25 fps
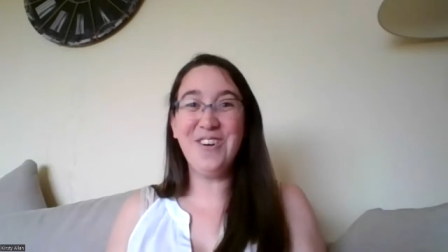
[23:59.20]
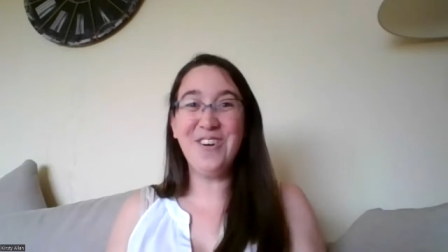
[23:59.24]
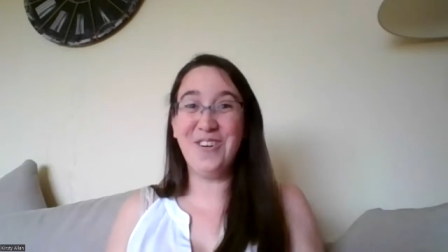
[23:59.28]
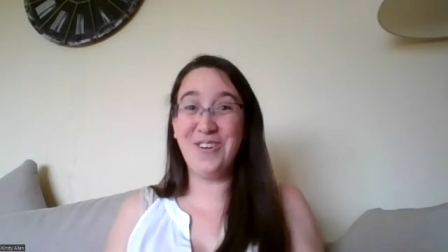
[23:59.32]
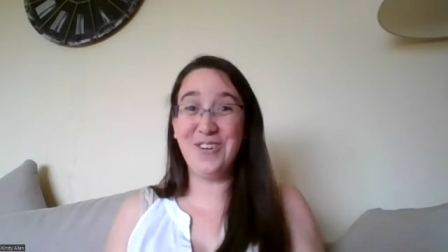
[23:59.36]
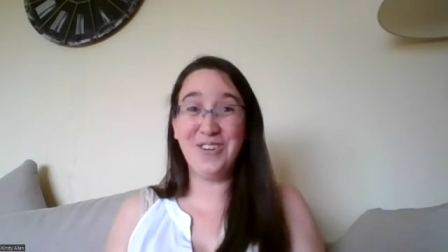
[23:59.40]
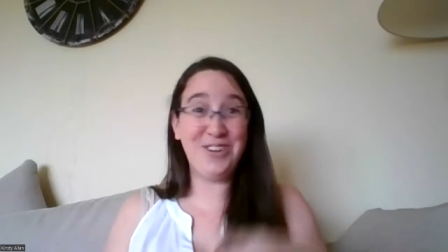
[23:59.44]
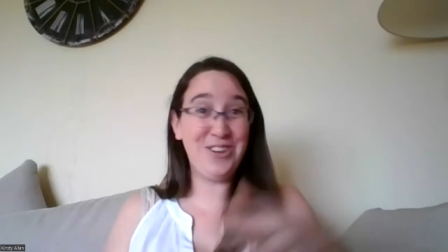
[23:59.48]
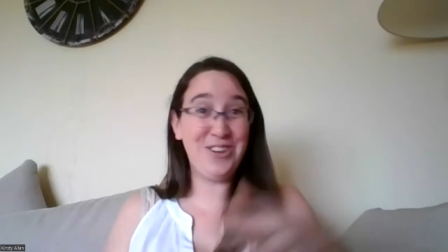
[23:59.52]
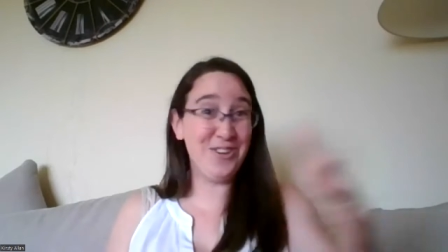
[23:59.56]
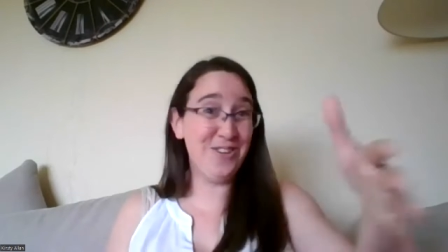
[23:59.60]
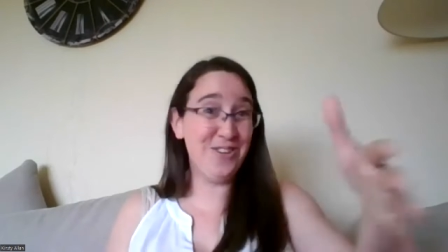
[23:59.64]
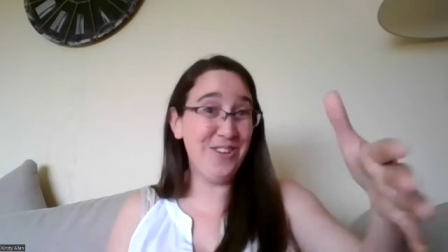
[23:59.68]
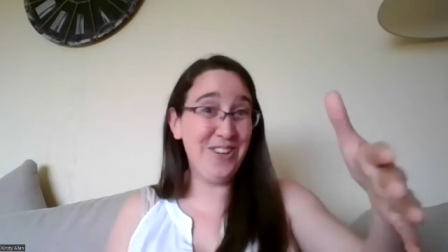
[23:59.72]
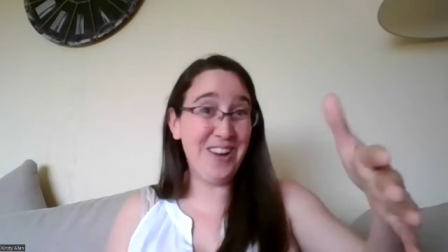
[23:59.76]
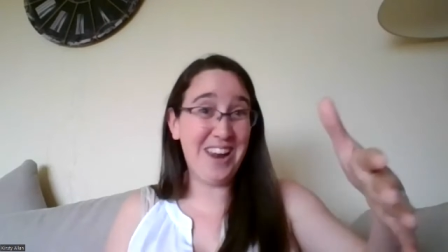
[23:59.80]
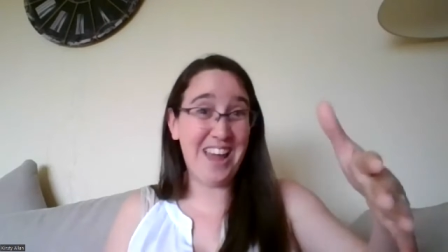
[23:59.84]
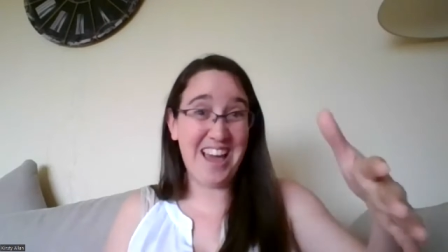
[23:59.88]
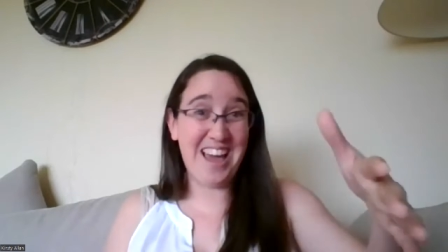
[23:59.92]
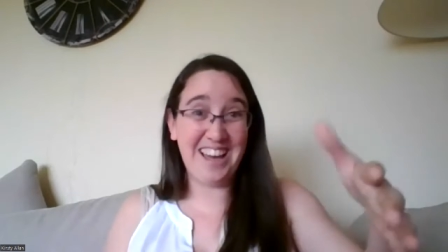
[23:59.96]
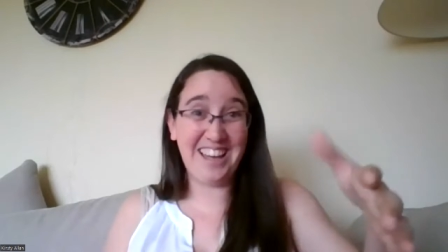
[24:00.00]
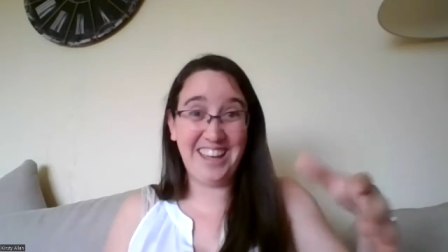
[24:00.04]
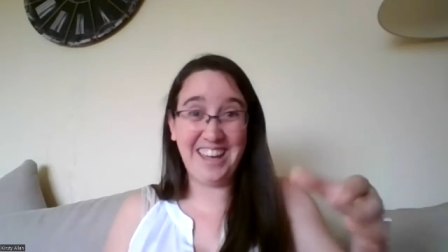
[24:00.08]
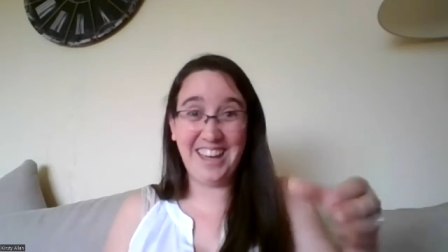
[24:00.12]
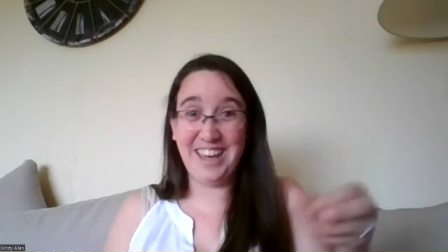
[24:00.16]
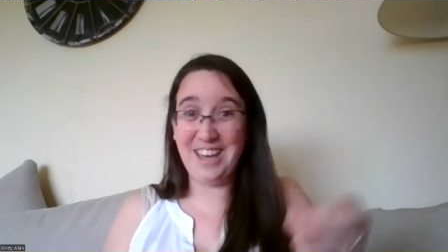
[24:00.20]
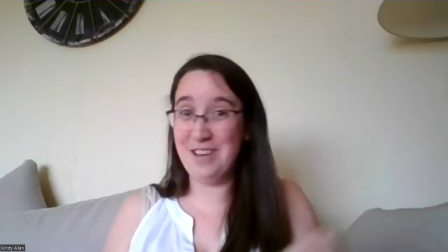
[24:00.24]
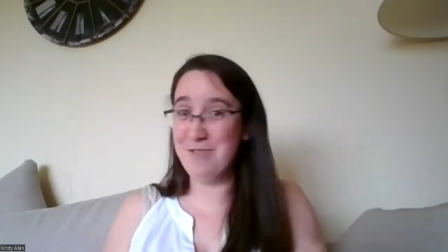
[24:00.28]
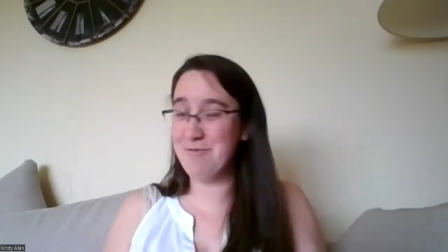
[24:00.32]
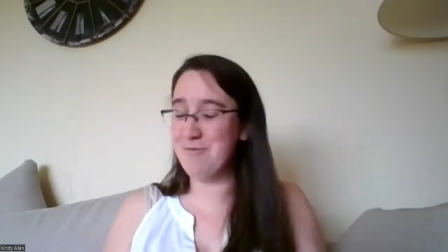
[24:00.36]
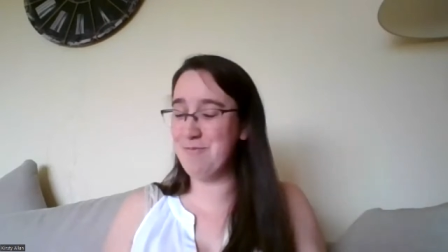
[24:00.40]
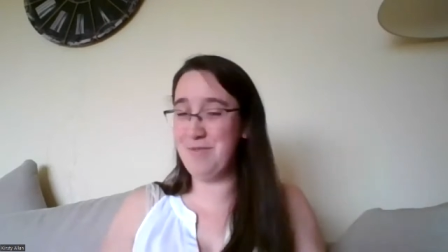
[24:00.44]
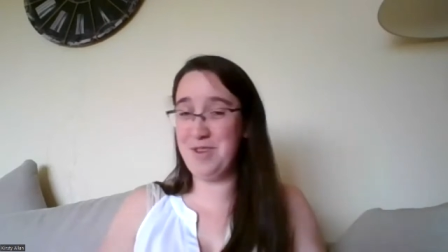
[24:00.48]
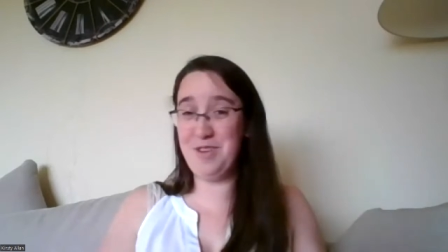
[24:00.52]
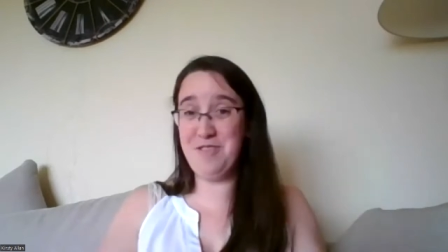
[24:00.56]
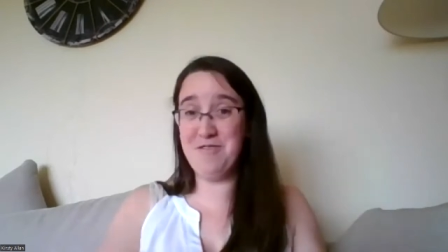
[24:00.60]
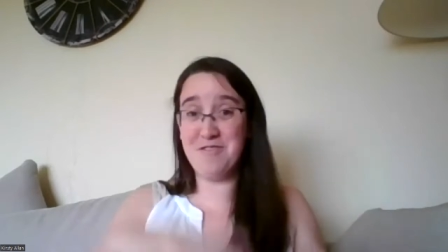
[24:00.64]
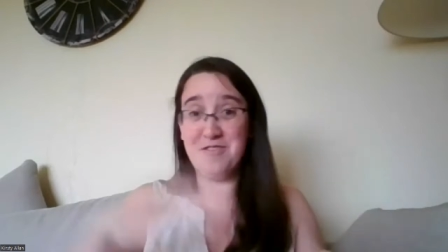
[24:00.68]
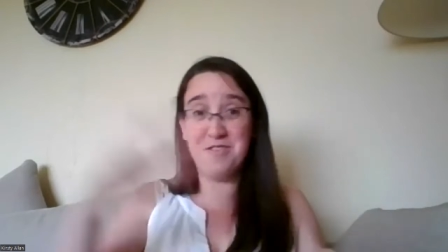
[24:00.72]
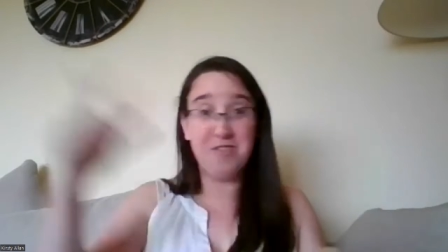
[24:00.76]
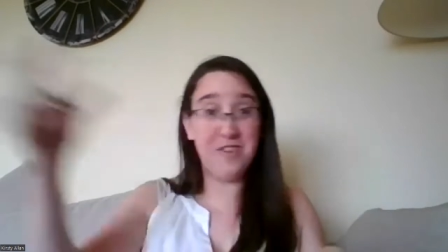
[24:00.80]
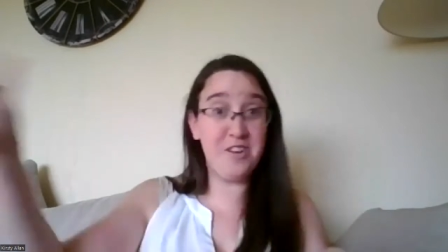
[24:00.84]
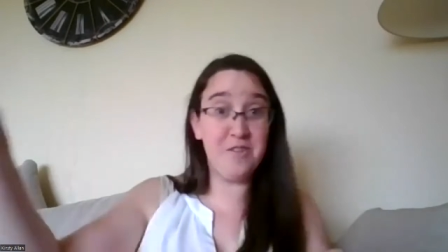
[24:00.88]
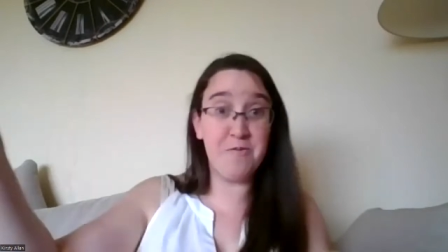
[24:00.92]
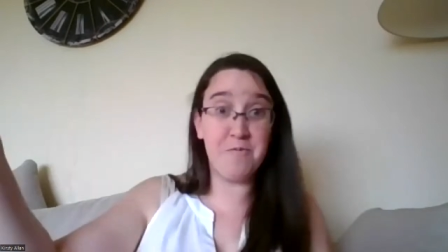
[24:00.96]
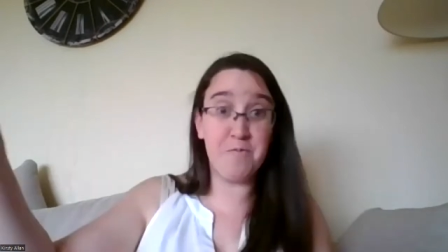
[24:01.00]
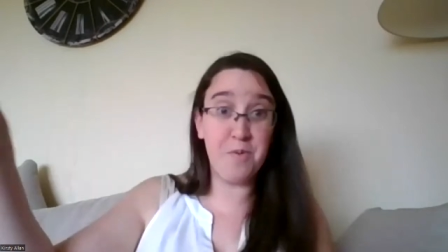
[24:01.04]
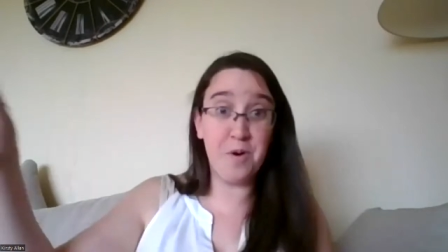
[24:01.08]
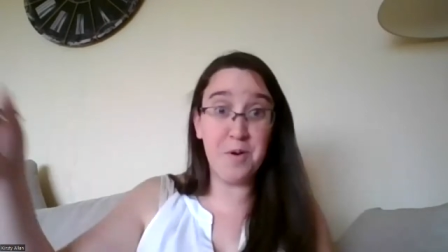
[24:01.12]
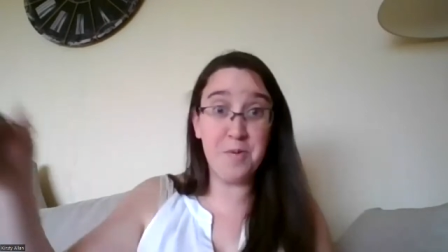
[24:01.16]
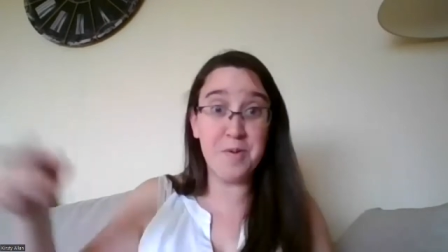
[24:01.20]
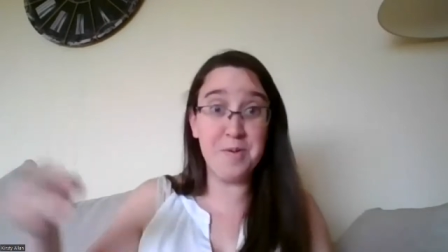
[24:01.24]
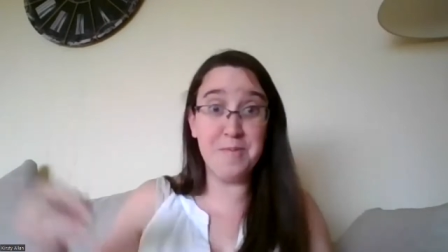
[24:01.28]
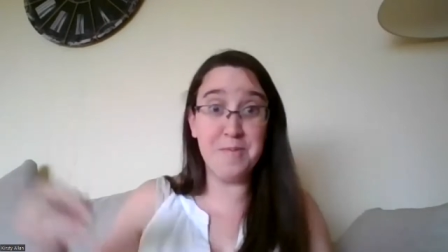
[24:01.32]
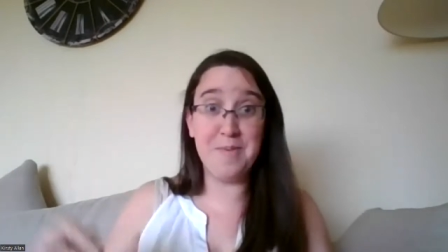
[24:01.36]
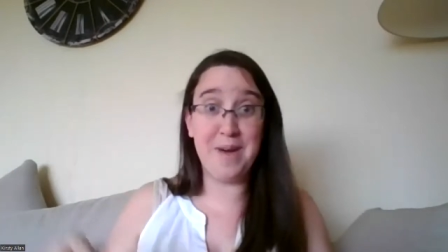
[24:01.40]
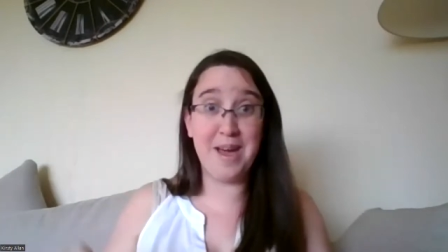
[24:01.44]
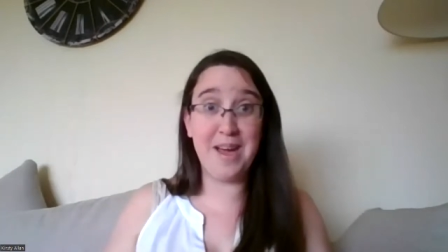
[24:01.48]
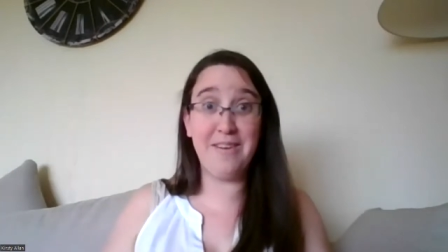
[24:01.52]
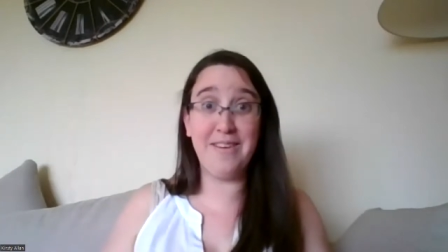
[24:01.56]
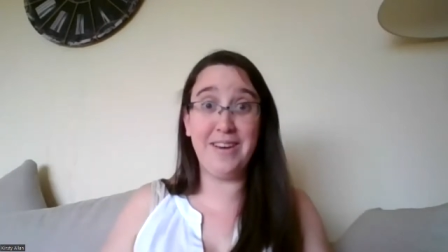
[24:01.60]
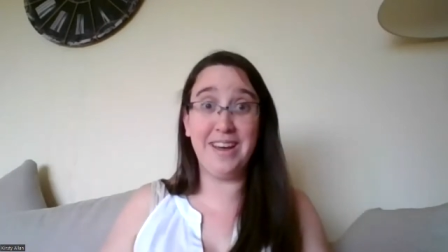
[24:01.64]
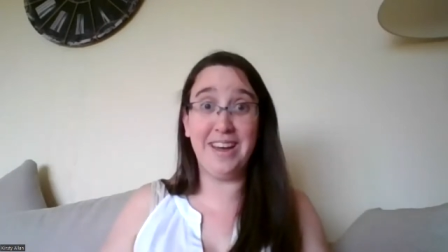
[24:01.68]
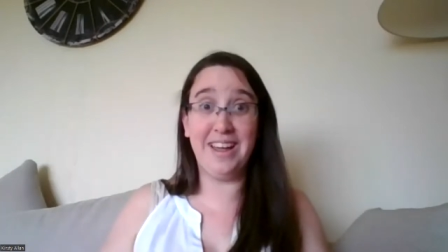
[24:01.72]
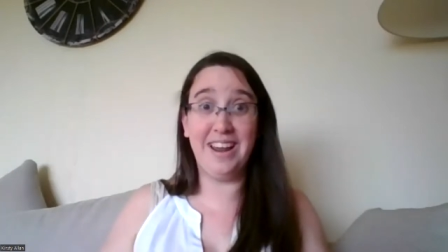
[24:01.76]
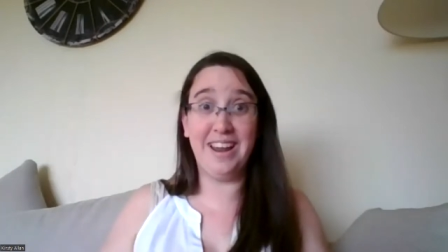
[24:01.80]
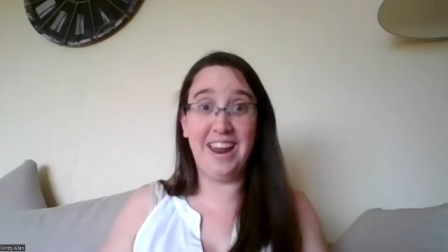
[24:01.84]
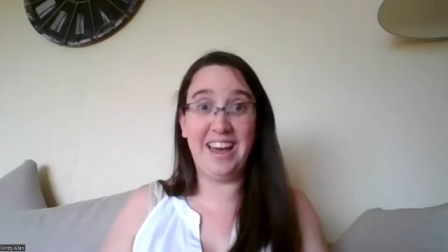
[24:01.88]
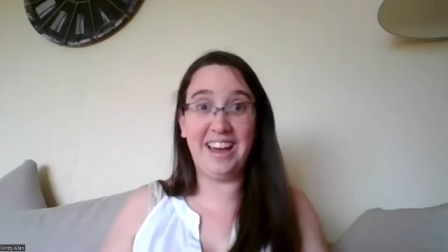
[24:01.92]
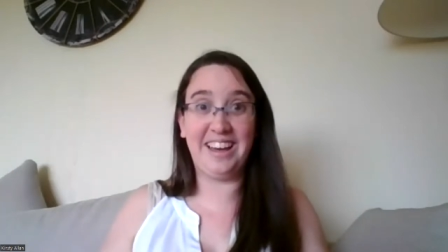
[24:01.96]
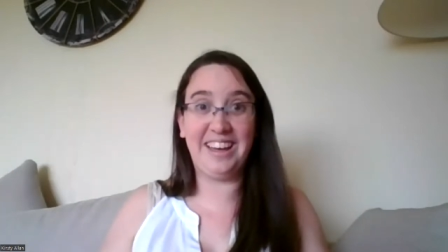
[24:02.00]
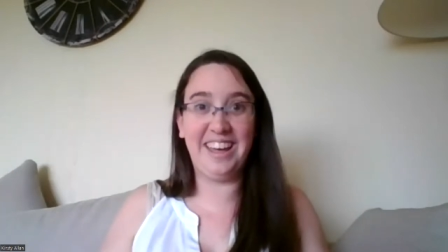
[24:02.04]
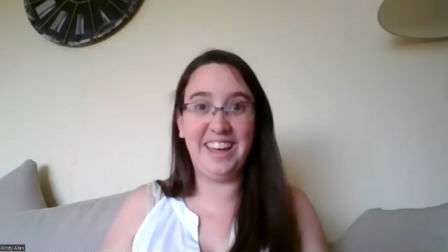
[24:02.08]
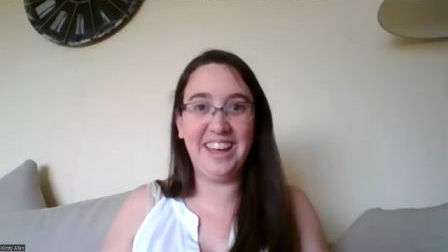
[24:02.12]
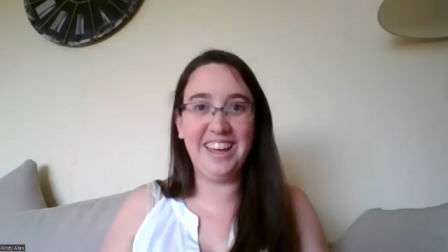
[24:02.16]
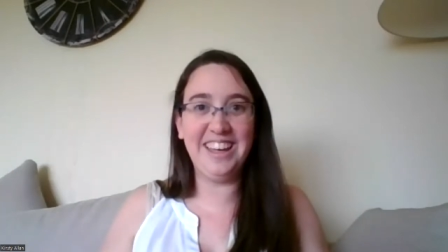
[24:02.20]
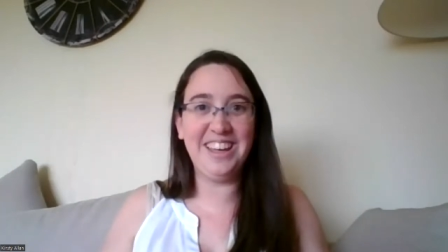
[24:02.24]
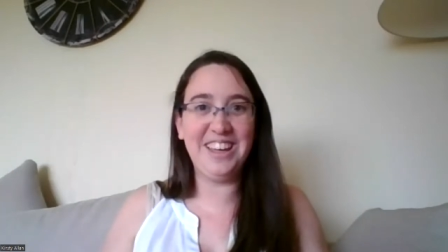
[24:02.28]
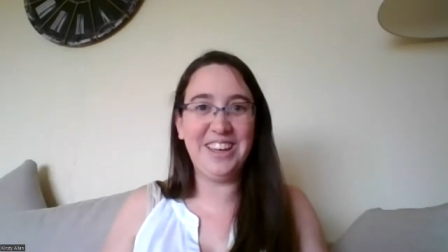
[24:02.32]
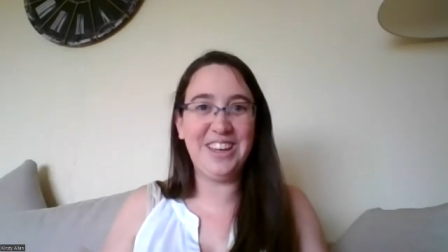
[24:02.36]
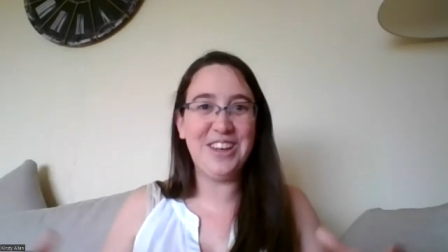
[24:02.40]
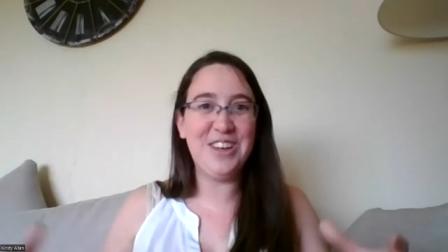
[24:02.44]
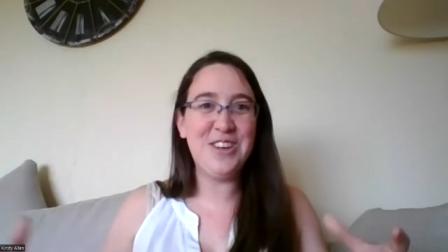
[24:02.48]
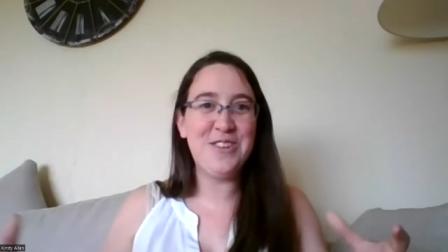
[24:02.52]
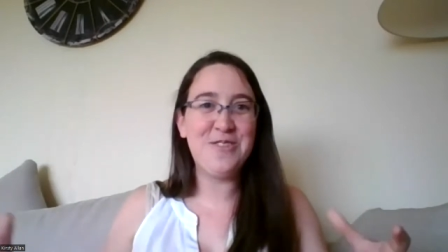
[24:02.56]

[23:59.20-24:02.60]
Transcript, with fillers: or you're lacking, maybe if Bob and Mary are lacking,